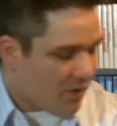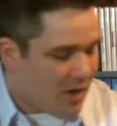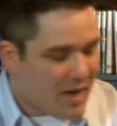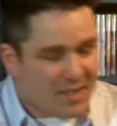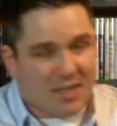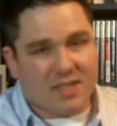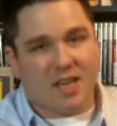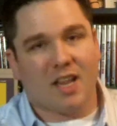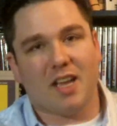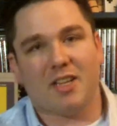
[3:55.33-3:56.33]
The next
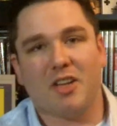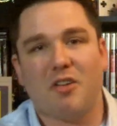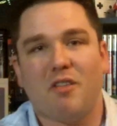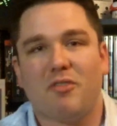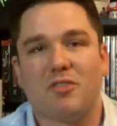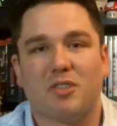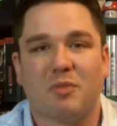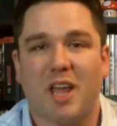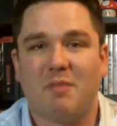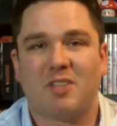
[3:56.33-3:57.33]
things I'd like to go over are
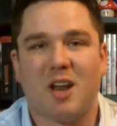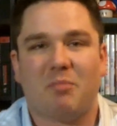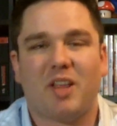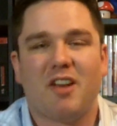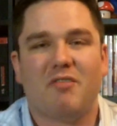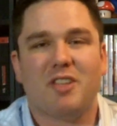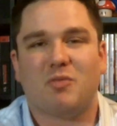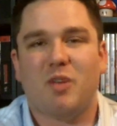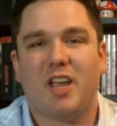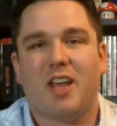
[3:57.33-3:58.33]
some games that I played over
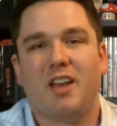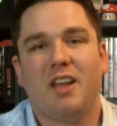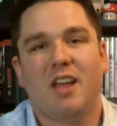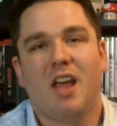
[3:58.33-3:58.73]
this weekend.